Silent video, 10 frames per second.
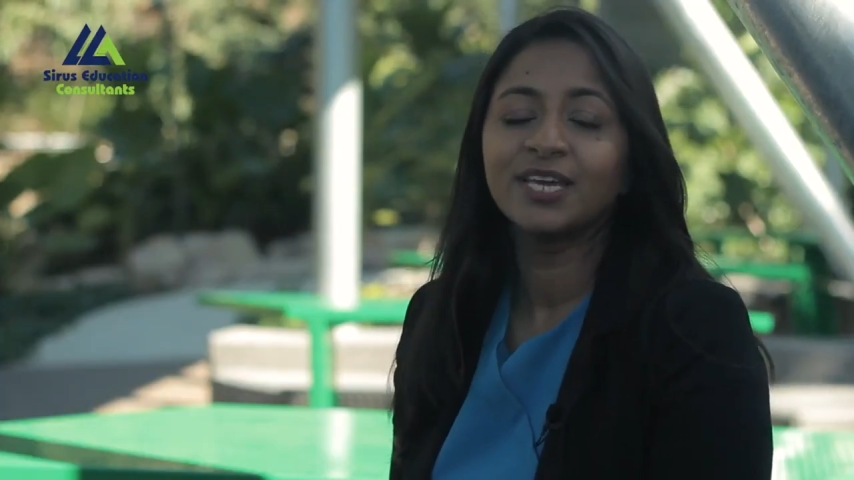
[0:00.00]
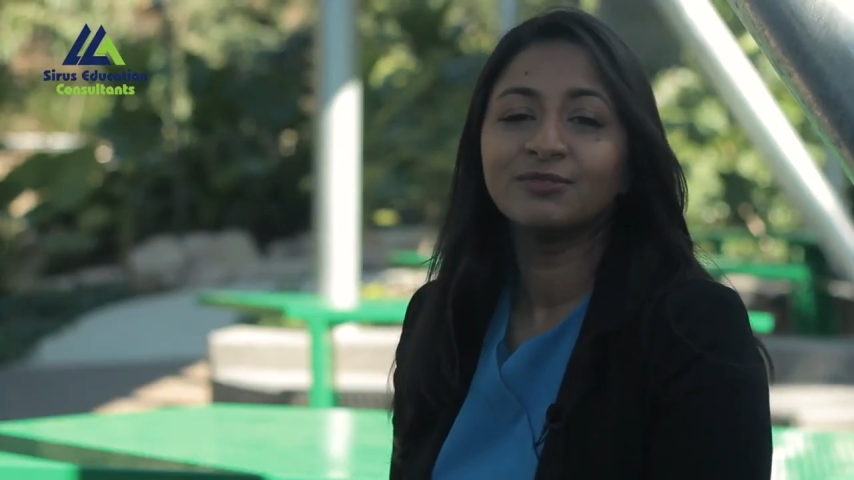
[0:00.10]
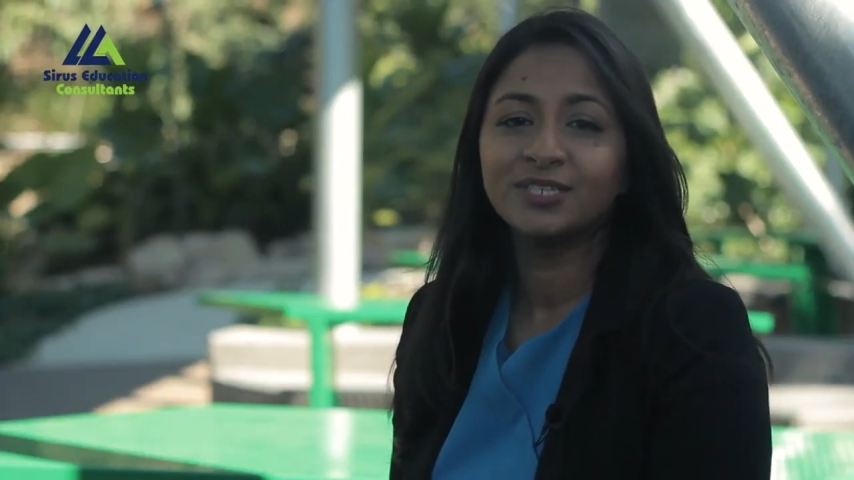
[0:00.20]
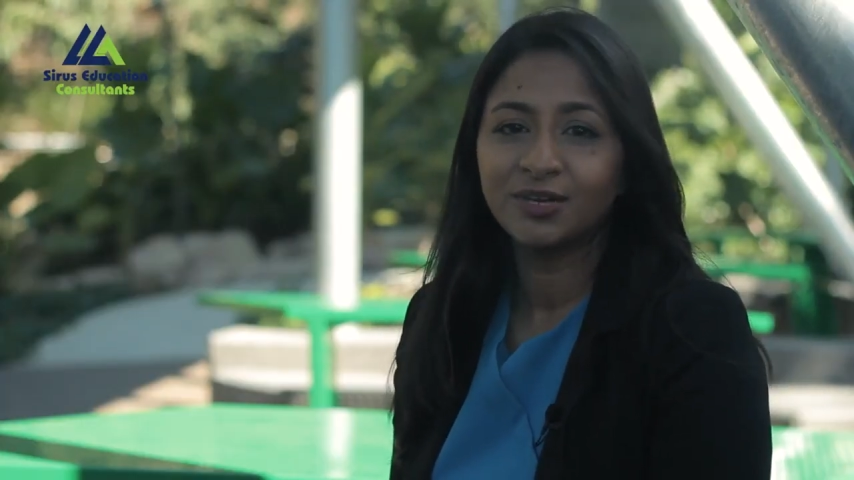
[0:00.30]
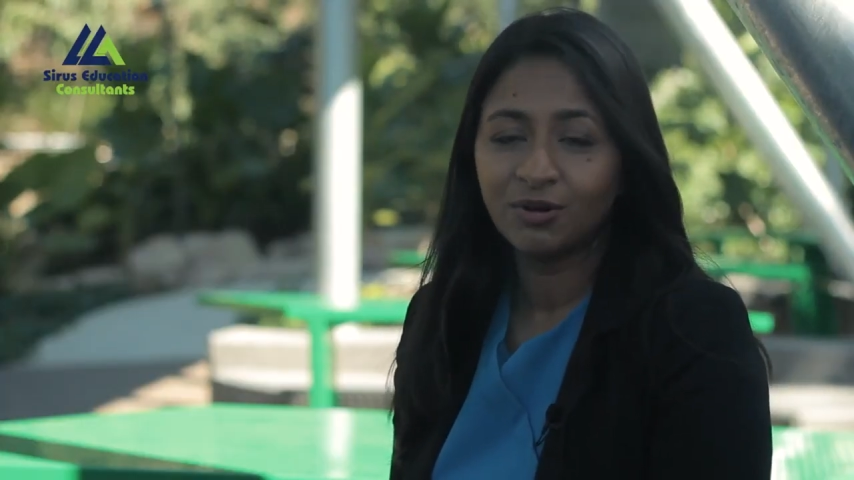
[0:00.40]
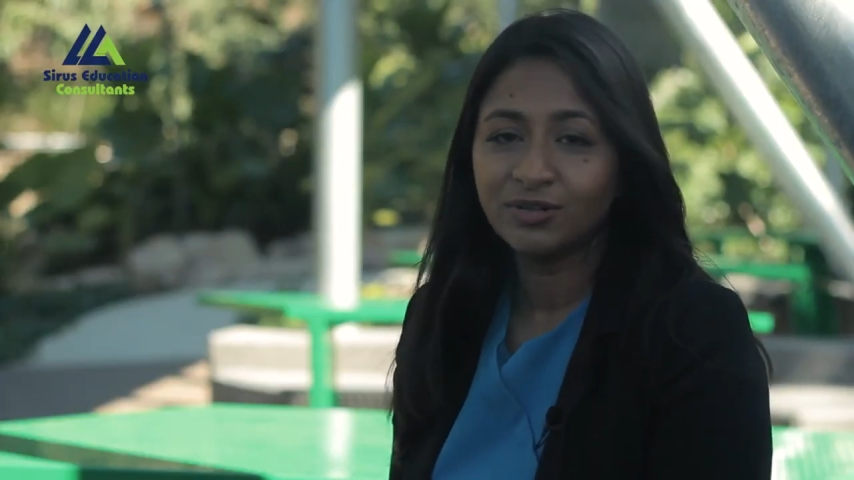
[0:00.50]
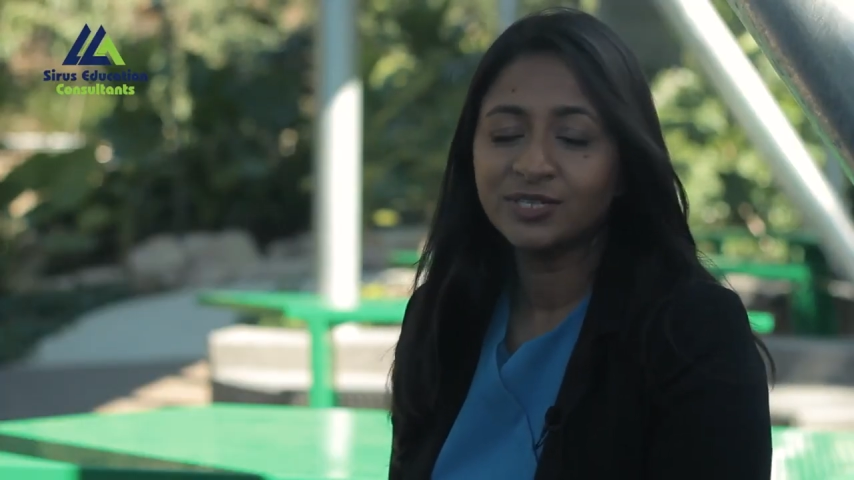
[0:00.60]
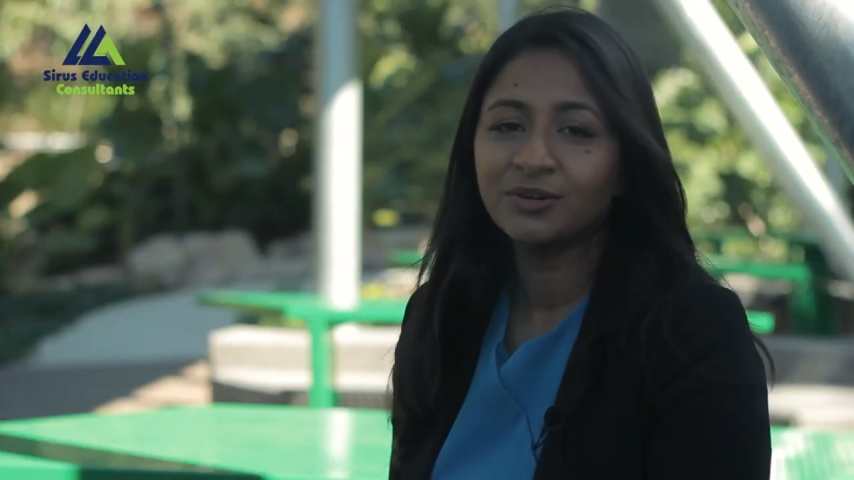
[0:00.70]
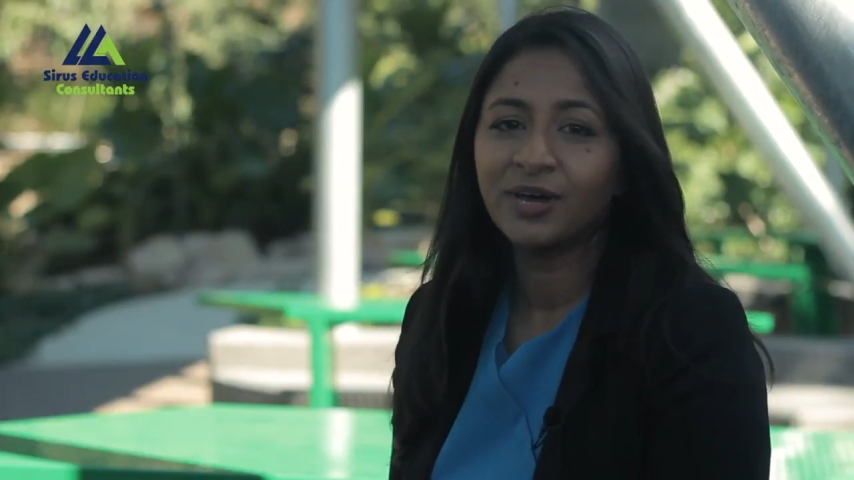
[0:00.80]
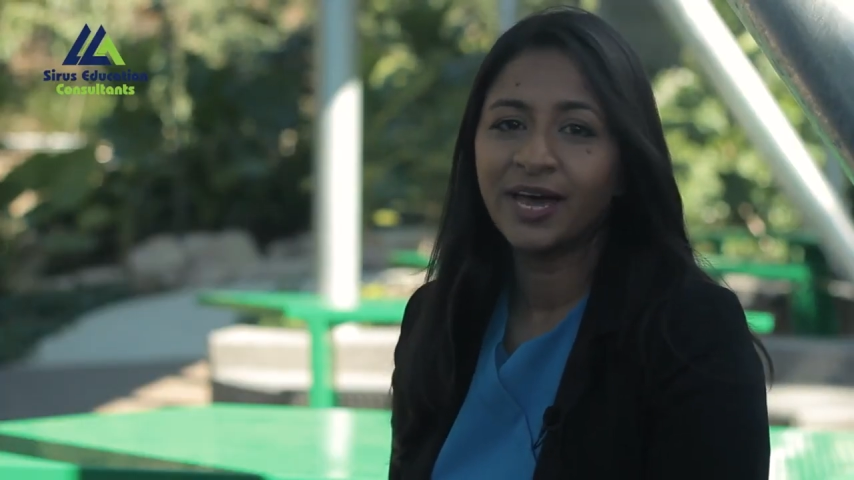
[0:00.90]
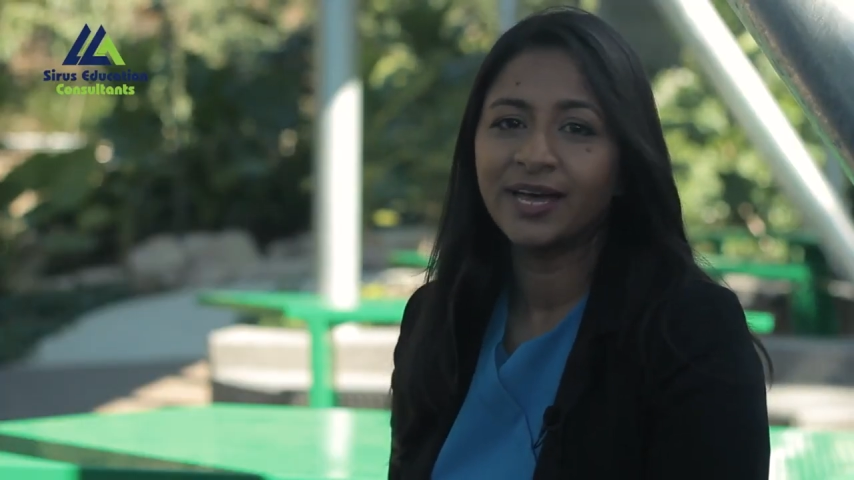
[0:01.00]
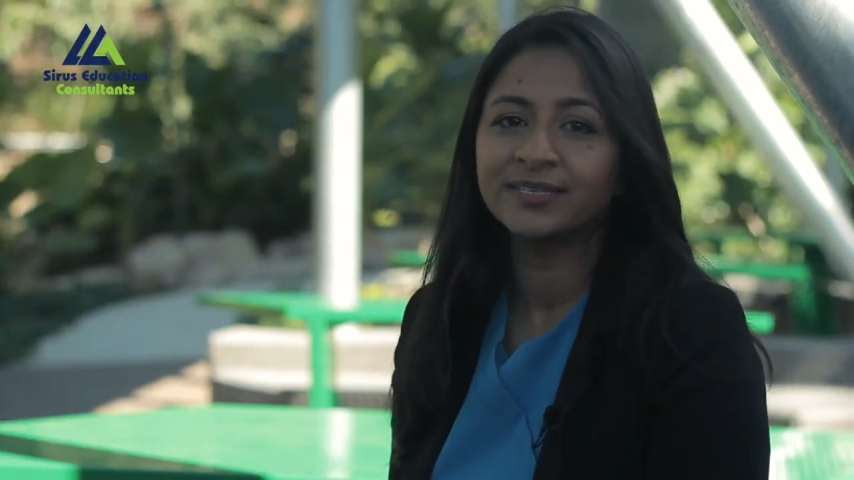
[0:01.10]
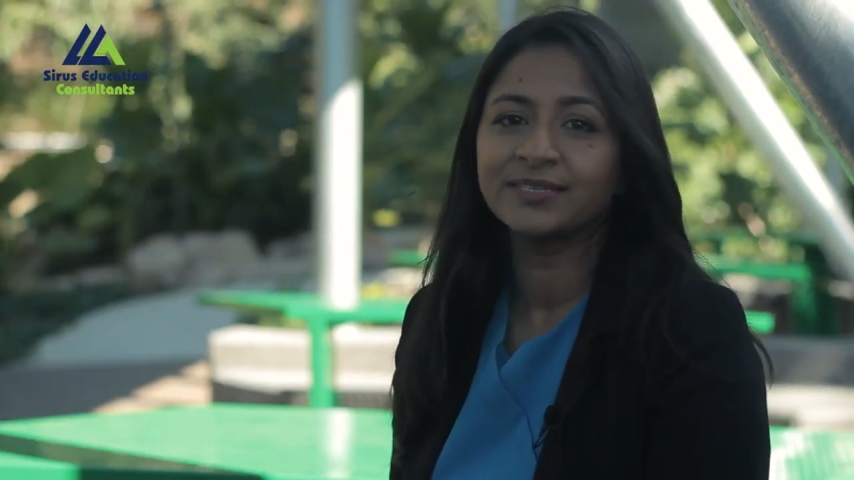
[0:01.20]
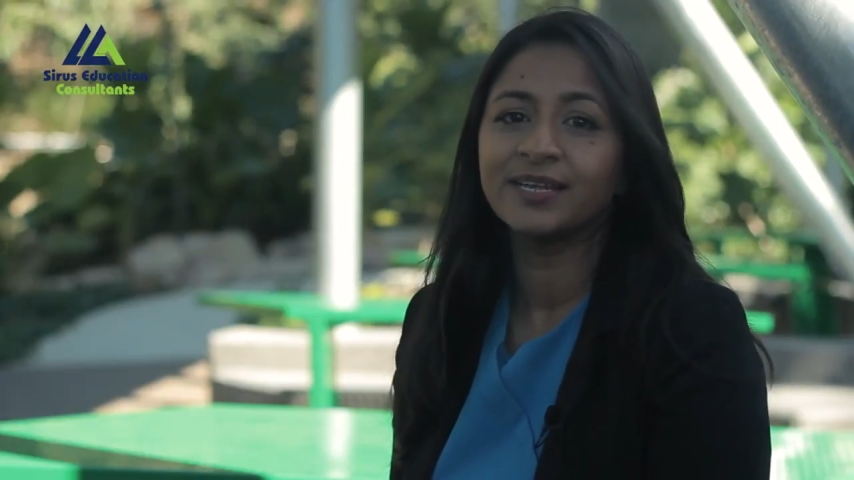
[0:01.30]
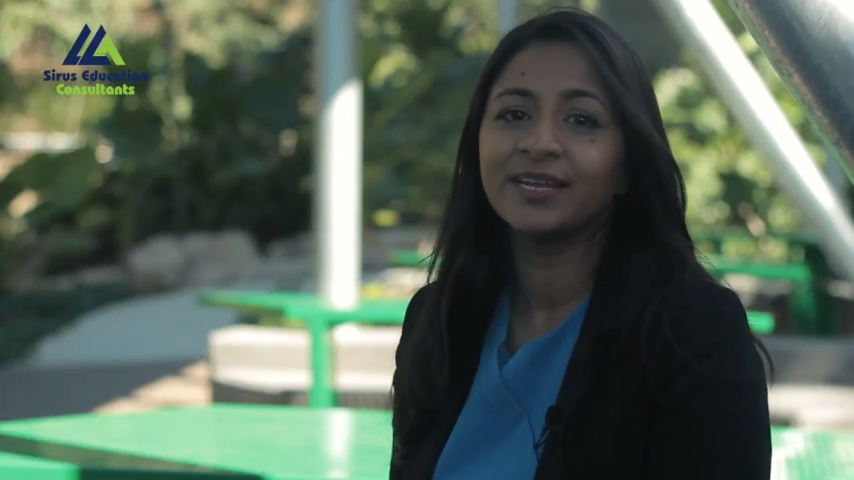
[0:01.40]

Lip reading: Qutic also has